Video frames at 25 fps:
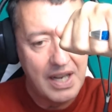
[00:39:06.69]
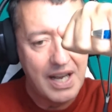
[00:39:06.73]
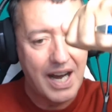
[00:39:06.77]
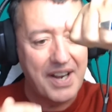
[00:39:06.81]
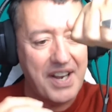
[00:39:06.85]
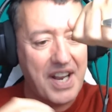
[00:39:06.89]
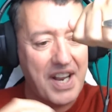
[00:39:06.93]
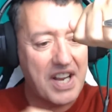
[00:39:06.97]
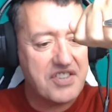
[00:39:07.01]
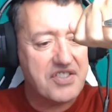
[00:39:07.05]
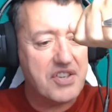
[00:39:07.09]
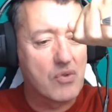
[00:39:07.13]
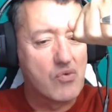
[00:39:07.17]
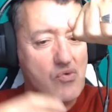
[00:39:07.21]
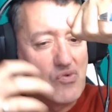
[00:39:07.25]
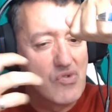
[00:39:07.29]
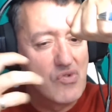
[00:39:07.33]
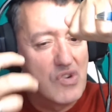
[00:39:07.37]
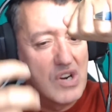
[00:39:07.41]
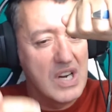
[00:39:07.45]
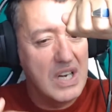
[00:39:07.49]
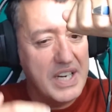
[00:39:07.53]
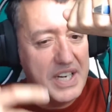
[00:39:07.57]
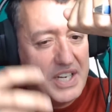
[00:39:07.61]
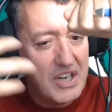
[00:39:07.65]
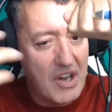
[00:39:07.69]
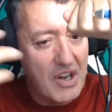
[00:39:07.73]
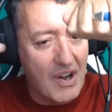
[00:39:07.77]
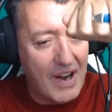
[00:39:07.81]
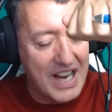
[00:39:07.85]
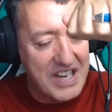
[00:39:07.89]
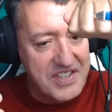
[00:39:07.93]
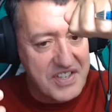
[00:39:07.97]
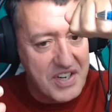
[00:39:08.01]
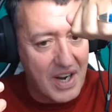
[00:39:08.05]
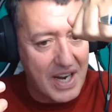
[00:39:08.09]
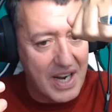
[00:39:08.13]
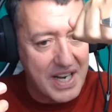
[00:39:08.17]
And that's a really
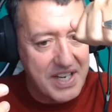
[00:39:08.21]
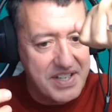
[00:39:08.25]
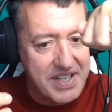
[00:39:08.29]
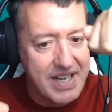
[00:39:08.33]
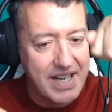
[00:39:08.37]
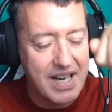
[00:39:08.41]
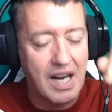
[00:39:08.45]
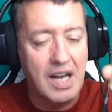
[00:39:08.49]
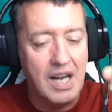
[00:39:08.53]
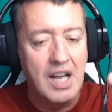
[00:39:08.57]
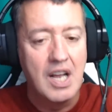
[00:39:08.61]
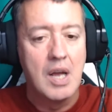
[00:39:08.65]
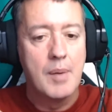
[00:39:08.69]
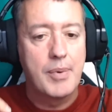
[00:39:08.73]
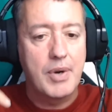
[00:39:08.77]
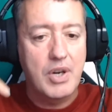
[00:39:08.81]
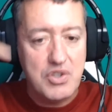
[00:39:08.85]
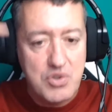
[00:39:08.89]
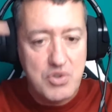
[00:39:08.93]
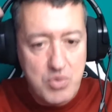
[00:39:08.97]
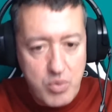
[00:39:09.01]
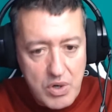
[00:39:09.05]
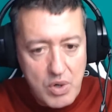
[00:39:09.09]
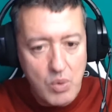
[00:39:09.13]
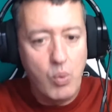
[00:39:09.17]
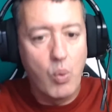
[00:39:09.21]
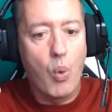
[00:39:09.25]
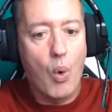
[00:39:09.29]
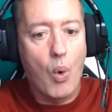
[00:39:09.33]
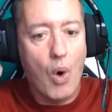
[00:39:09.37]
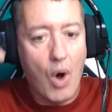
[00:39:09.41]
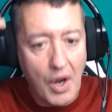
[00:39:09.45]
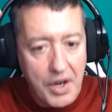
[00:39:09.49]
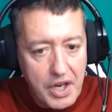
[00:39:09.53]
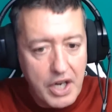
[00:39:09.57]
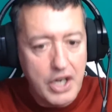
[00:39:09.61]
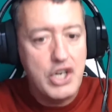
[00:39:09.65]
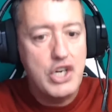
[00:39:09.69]
nice idea because we
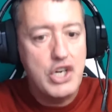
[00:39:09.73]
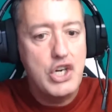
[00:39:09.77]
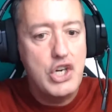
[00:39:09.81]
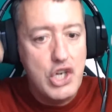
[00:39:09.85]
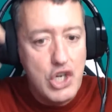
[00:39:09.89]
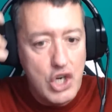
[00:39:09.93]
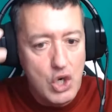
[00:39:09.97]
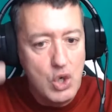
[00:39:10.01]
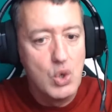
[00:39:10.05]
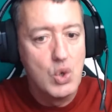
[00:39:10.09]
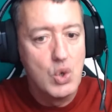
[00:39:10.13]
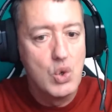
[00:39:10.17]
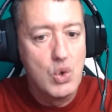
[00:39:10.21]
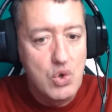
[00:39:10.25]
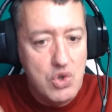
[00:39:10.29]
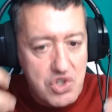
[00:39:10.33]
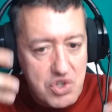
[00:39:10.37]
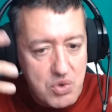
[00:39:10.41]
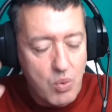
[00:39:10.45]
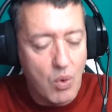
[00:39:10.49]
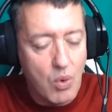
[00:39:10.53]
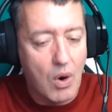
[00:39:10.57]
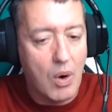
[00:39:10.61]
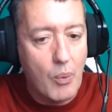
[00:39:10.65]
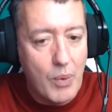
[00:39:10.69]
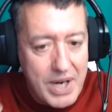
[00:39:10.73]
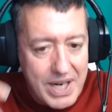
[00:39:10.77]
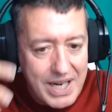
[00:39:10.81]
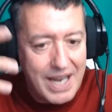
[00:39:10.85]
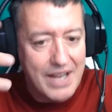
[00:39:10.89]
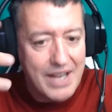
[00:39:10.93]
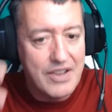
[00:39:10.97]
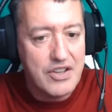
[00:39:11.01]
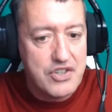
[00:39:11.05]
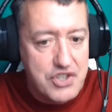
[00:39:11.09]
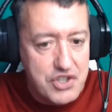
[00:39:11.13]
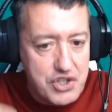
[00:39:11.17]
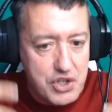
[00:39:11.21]
want to use what we
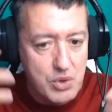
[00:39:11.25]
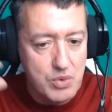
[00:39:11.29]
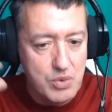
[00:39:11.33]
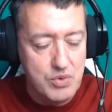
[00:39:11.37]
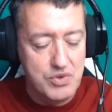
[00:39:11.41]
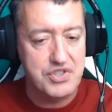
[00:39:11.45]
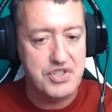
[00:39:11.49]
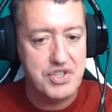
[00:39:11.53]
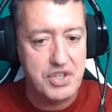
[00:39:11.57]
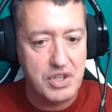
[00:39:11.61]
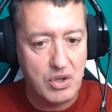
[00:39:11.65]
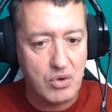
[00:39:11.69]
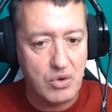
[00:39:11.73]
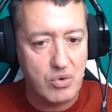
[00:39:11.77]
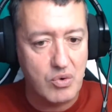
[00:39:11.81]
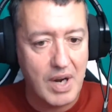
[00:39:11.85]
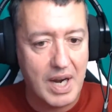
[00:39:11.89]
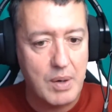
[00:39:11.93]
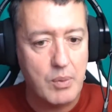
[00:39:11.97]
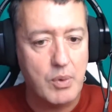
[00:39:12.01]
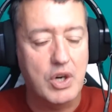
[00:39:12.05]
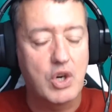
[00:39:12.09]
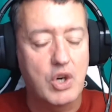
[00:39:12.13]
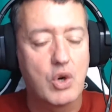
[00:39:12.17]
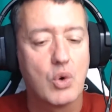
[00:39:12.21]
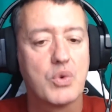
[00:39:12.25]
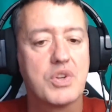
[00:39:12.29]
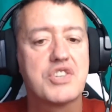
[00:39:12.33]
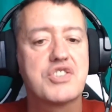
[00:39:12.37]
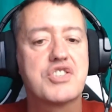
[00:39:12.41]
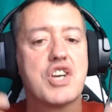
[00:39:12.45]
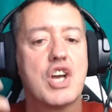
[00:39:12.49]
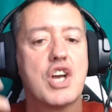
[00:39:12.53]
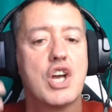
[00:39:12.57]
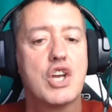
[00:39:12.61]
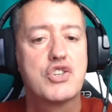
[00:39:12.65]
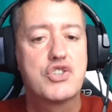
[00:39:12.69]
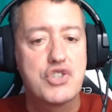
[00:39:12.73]
get the students to create. We call
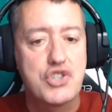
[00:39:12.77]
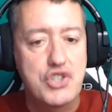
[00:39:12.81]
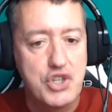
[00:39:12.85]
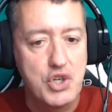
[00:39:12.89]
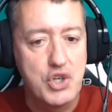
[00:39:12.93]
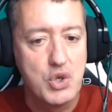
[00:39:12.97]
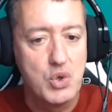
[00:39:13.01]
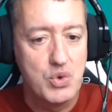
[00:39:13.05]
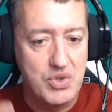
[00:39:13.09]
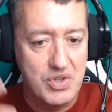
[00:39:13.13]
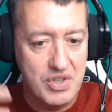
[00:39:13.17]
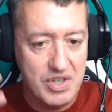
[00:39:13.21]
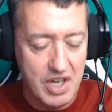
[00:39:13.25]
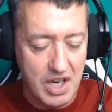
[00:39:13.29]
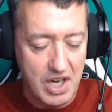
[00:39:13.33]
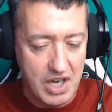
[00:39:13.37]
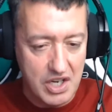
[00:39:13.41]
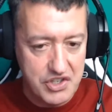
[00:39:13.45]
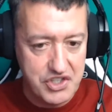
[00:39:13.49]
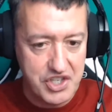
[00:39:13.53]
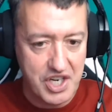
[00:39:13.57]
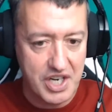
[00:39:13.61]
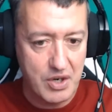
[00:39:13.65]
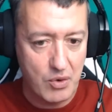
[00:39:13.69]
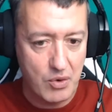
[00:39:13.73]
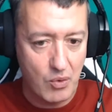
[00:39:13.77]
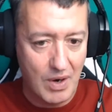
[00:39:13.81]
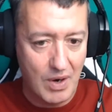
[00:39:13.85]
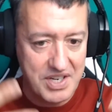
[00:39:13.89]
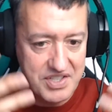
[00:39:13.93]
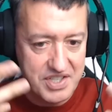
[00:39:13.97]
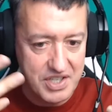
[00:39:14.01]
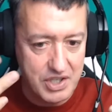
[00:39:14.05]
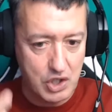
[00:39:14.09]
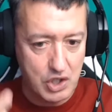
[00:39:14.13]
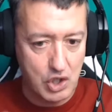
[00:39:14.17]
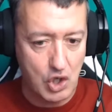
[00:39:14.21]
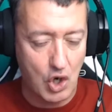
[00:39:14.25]
this student
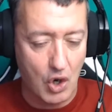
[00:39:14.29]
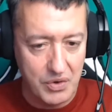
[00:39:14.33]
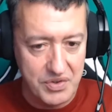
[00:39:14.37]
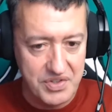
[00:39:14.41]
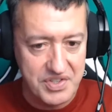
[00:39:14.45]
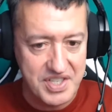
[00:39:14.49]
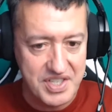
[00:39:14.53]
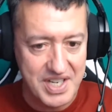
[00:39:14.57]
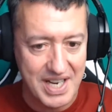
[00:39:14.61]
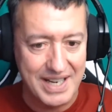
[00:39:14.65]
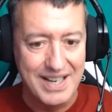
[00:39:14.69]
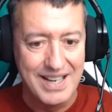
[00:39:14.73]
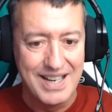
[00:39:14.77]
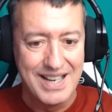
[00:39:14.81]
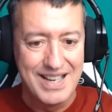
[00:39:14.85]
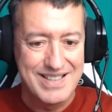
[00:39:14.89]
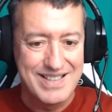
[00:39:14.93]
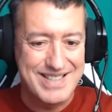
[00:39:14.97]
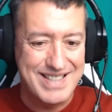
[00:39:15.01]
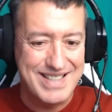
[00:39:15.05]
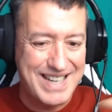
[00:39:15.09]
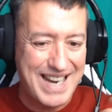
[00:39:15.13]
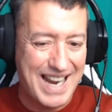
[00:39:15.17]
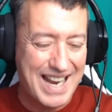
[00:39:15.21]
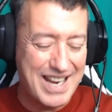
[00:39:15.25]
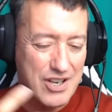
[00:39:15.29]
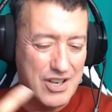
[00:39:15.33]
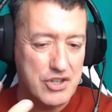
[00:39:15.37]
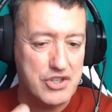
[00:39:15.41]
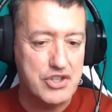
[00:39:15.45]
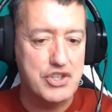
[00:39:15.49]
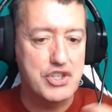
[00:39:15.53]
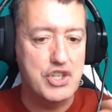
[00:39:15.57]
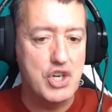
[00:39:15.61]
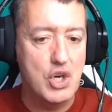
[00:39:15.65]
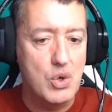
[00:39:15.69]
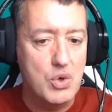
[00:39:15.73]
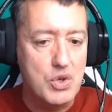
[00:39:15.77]
generated content. So getting the
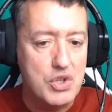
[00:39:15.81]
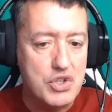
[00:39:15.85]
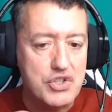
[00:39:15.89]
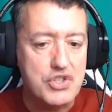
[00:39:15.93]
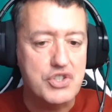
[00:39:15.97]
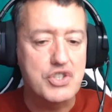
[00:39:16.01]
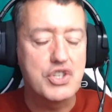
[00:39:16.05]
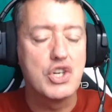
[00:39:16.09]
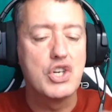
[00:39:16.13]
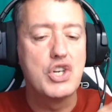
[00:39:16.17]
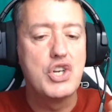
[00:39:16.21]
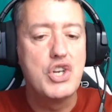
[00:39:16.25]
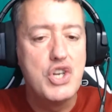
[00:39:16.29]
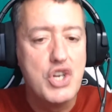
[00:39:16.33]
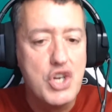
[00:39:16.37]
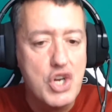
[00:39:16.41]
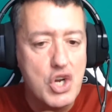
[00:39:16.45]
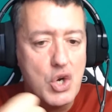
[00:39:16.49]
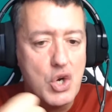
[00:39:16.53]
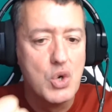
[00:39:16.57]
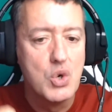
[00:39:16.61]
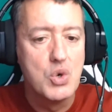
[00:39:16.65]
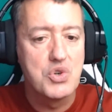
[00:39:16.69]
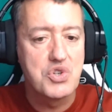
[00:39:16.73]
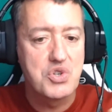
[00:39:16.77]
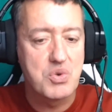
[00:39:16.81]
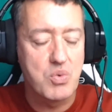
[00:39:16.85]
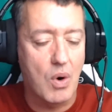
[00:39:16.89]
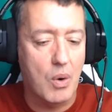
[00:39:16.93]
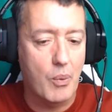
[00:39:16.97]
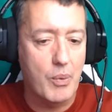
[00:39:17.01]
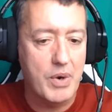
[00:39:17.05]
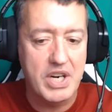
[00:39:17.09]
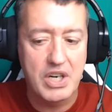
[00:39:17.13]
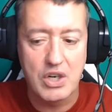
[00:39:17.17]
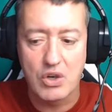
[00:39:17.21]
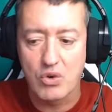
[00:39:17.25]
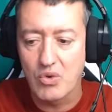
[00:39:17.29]
students to use
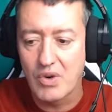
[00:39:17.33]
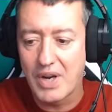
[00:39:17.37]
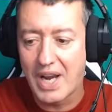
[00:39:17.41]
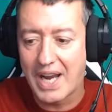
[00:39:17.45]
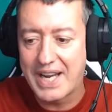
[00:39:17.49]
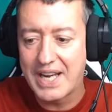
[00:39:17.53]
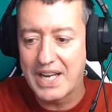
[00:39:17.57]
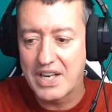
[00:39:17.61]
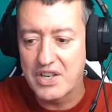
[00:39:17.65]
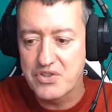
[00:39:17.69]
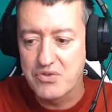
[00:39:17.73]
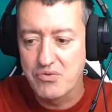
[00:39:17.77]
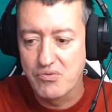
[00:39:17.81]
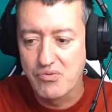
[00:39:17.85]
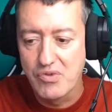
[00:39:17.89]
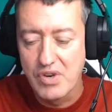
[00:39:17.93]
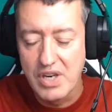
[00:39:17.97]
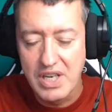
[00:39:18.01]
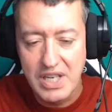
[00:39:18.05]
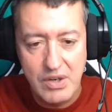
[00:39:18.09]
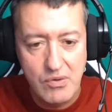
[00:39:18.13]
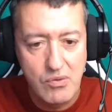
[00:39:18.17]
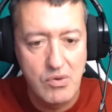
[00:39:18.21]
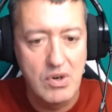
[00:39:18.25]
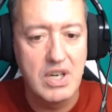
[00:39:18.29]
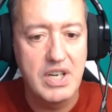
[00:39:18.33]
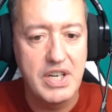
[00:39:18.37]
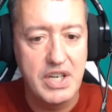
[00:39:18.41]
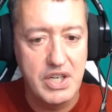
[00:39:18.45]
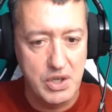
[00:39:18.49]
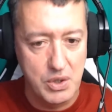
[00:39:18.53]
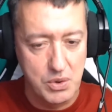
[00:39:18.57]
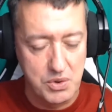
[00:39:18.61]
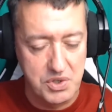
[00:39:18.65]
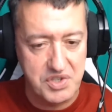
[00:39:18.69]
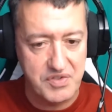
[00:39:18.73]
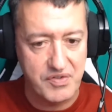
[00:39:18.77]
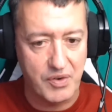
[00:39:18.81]
what we create is really, really
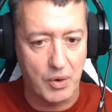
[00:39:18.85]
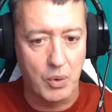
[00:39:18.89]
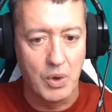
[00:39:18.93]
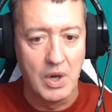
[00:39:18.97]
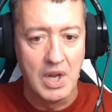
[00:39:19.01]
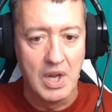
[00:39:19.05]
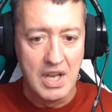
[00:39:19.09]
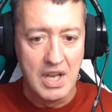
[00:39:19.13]
useful.